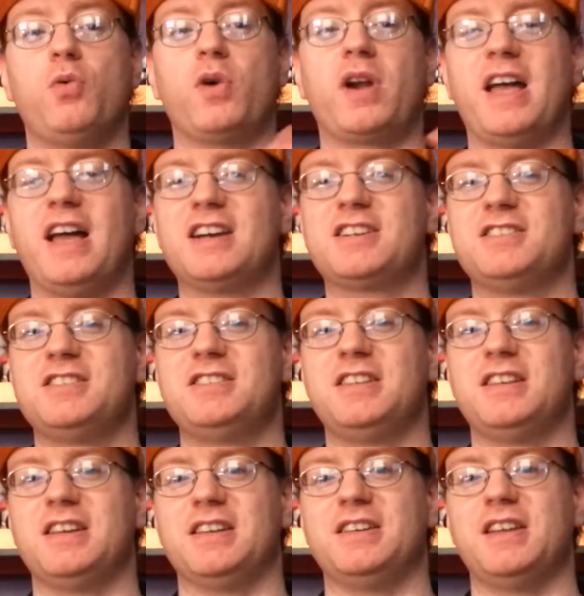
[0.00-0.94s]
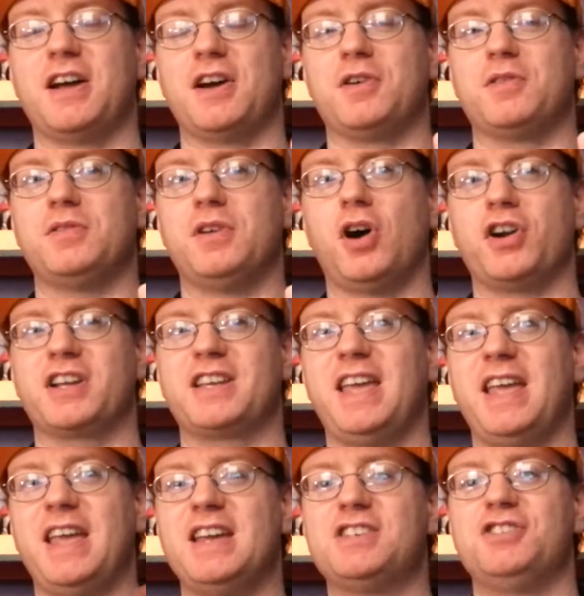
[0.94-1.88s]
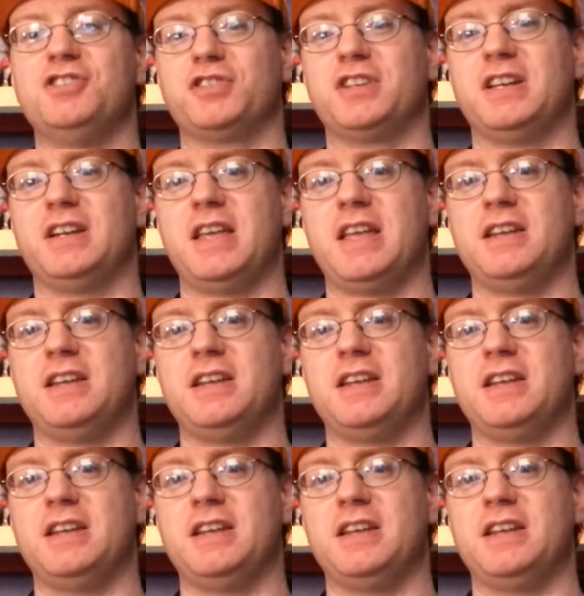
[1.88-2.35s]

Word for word: what I actually did, now, on occasion you'll get